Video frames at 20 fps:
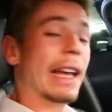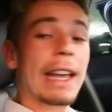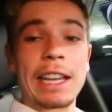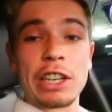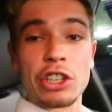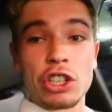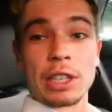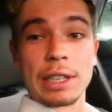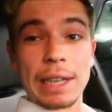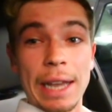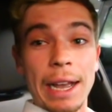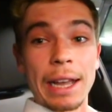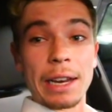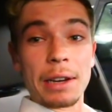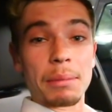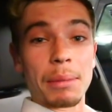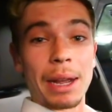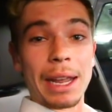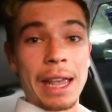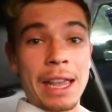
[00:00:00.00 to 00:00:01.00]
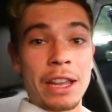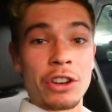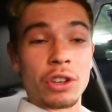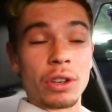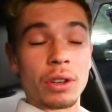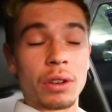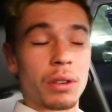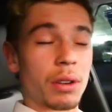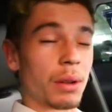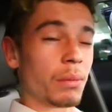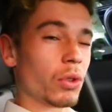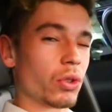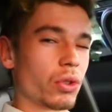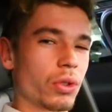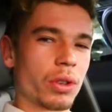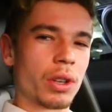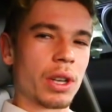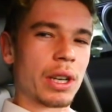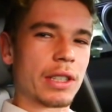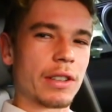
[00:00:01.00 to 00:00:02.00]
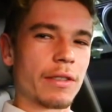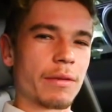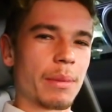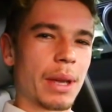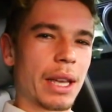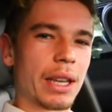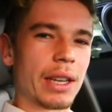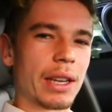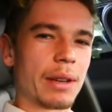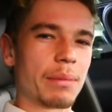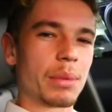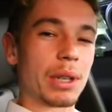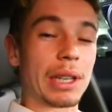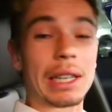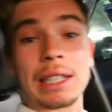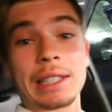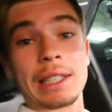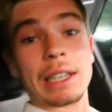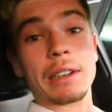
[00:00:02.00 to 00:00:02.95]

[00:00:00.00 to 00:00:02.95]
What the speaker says: Agent Dan, my agent, who I'm not sure you guys have met yet, but he's